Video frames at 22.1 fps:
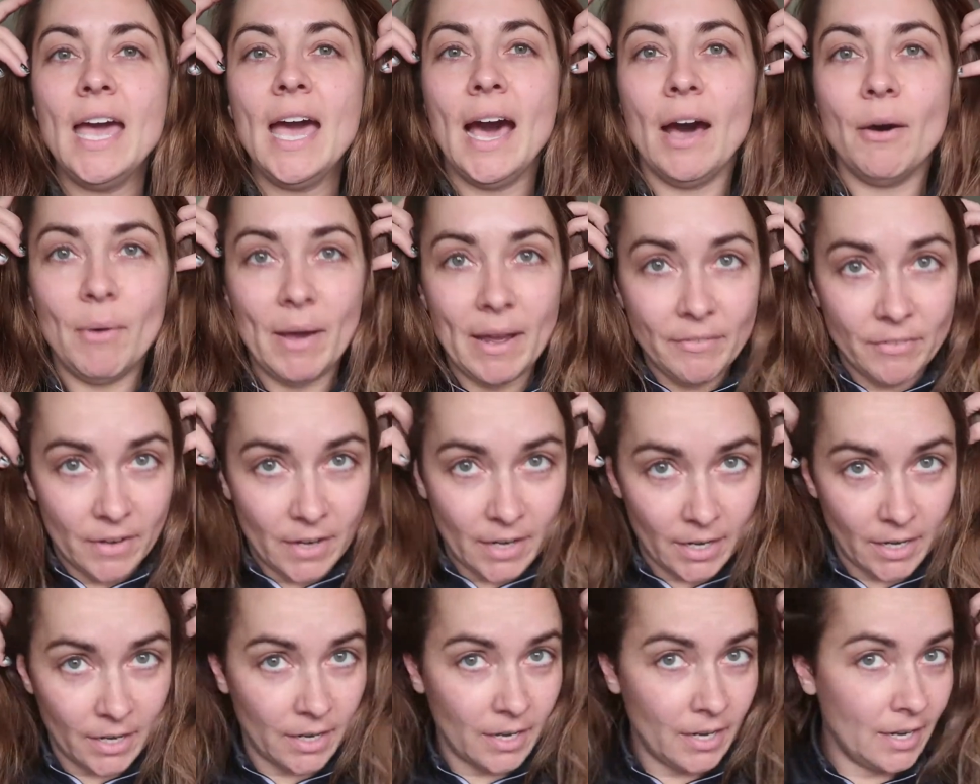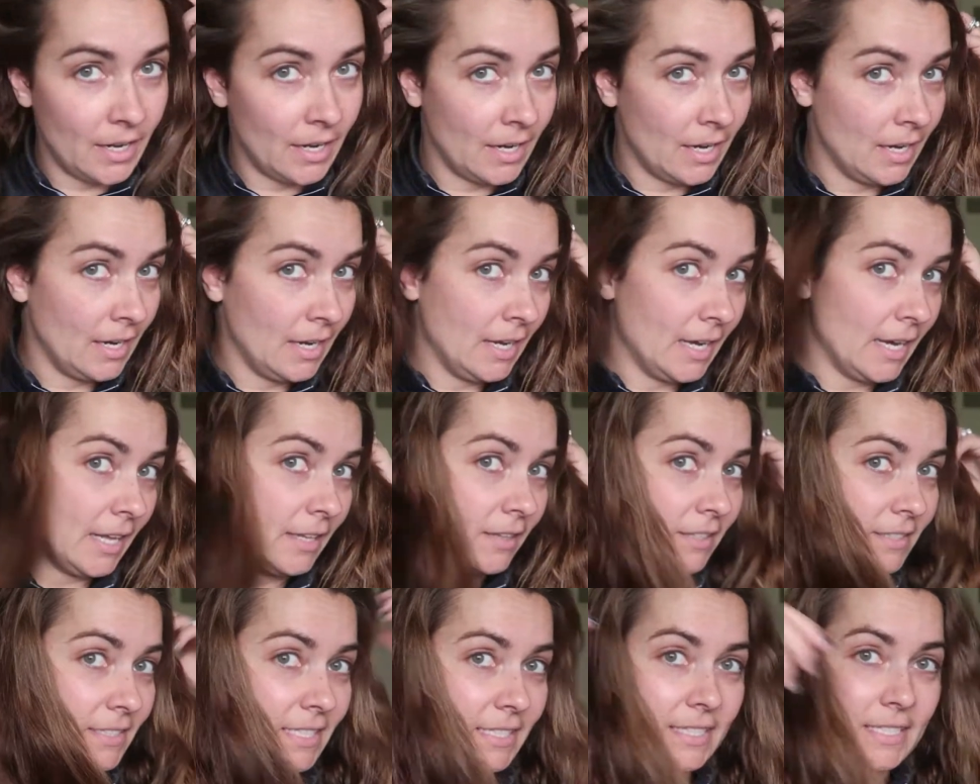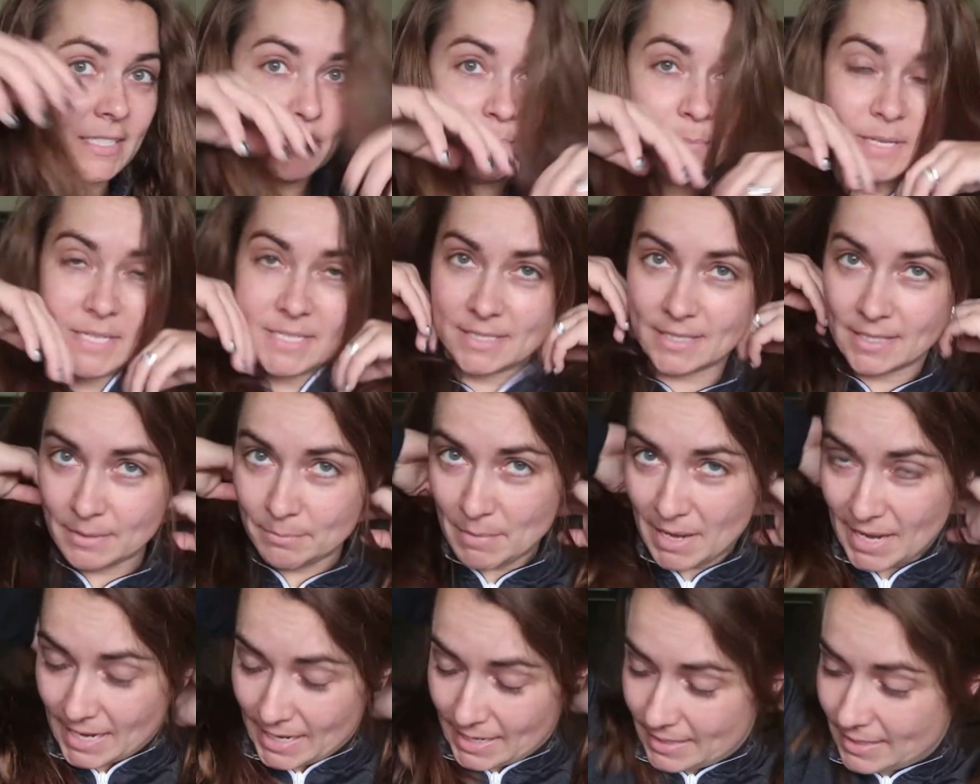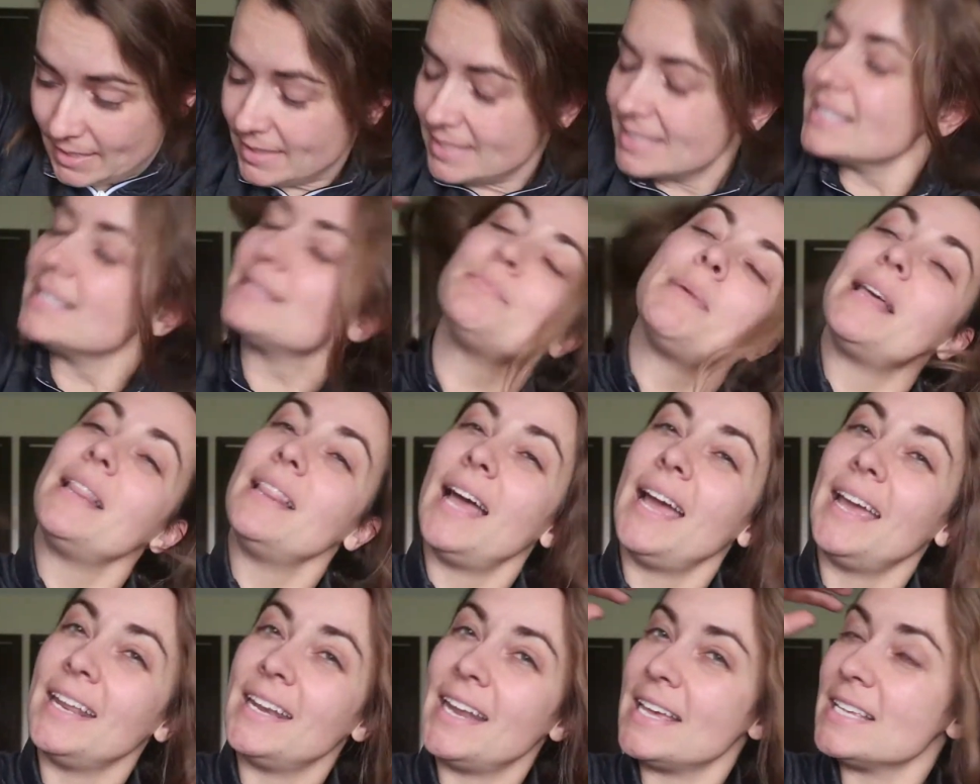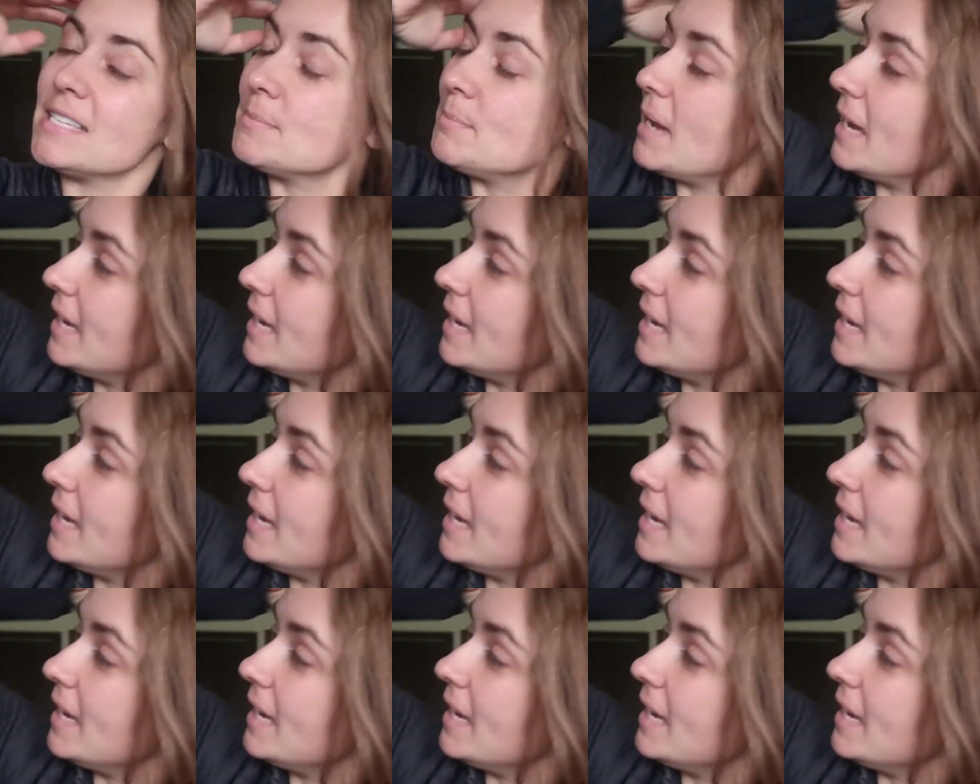However, I looked at this beastly mane. This is my lioness